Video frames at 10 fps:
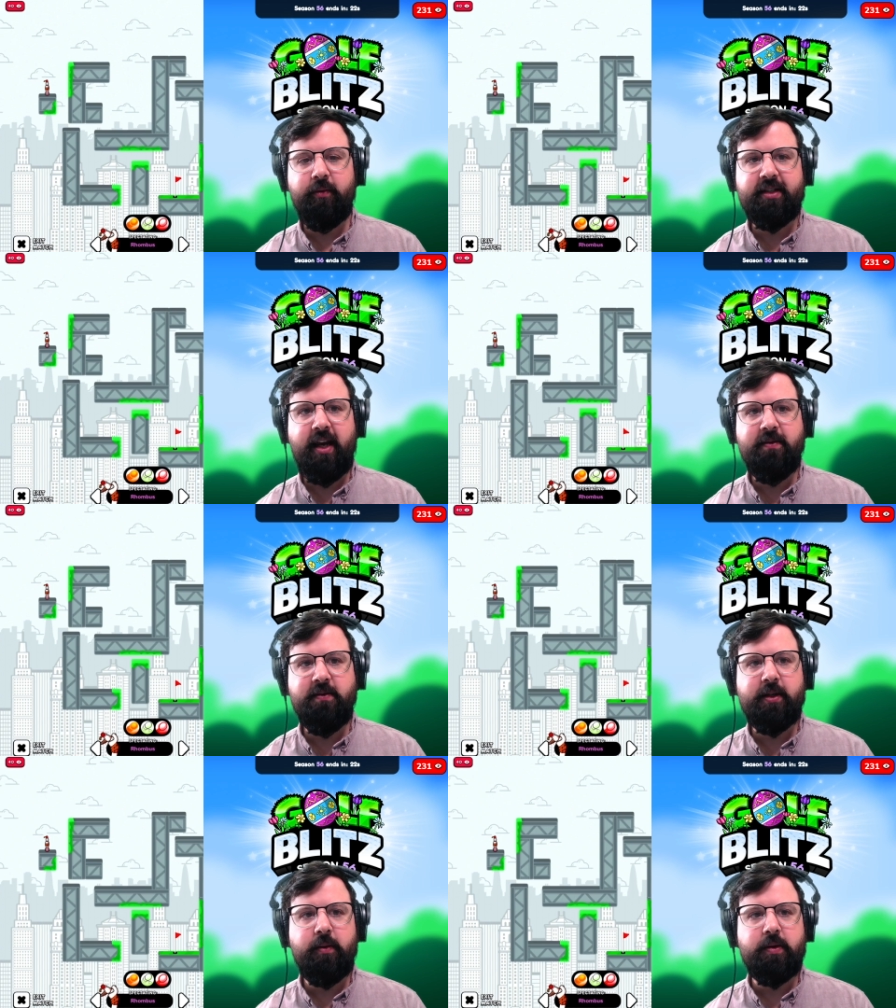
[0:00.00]
any Risk games
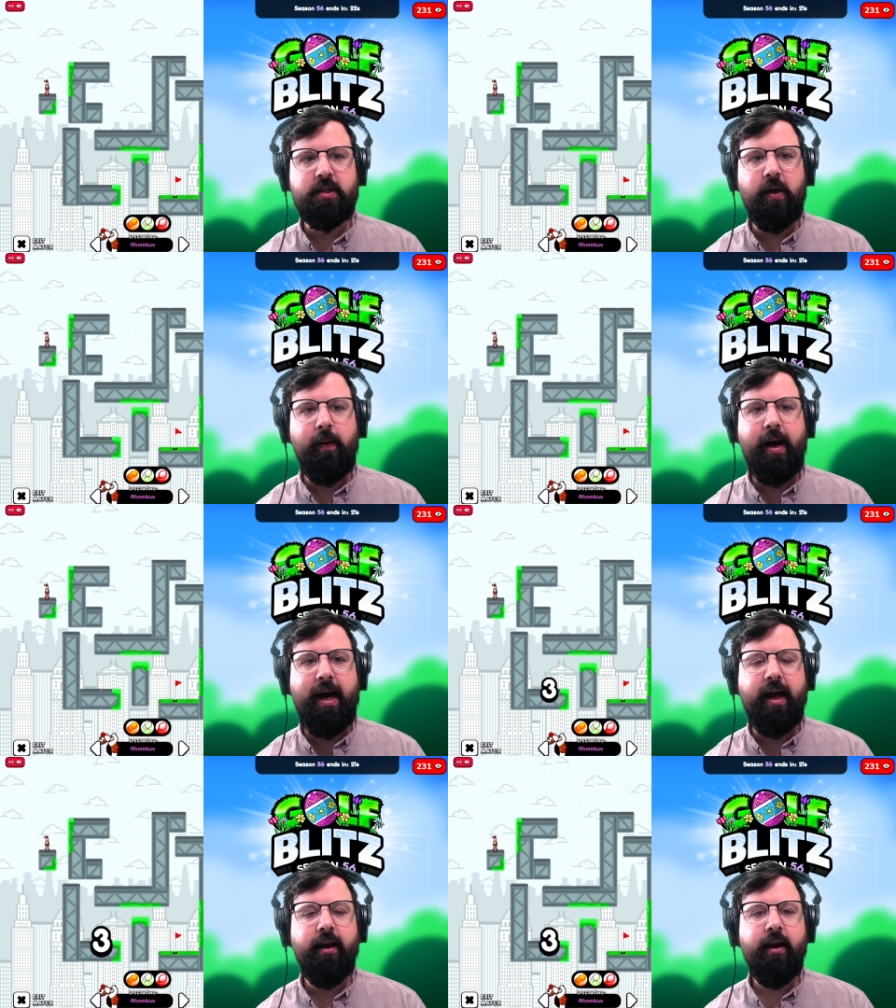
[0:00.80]
because they were so
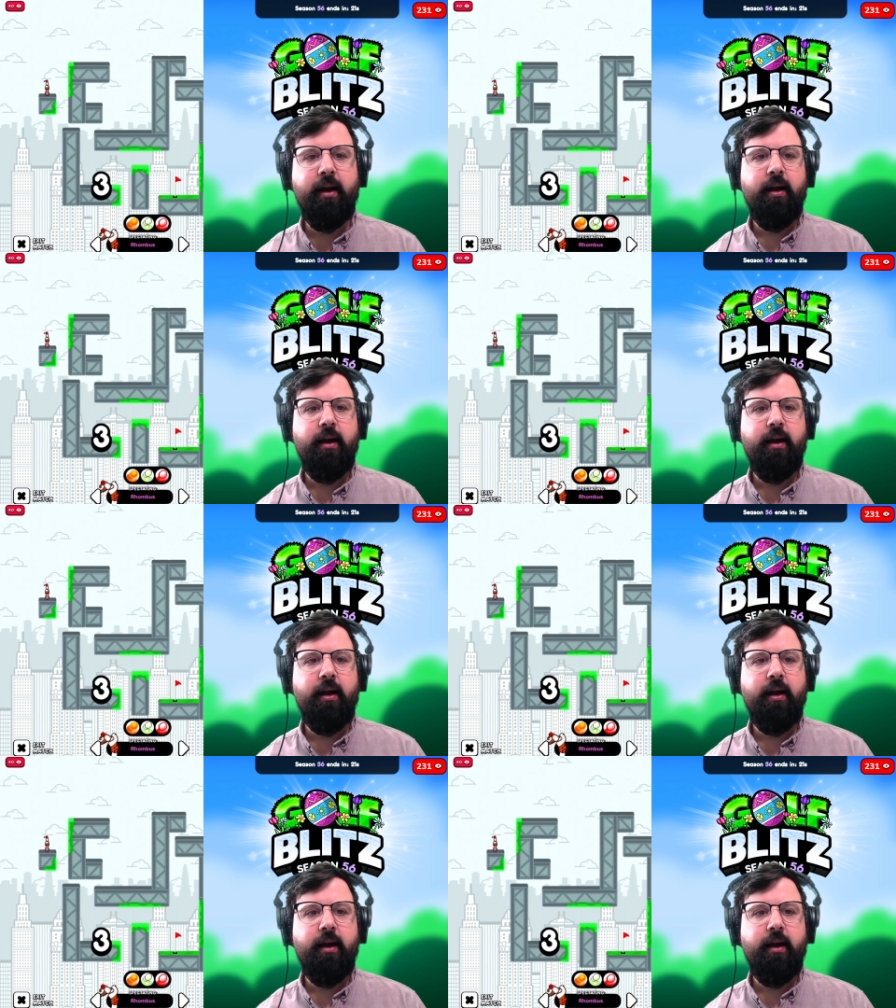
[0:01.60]
hot.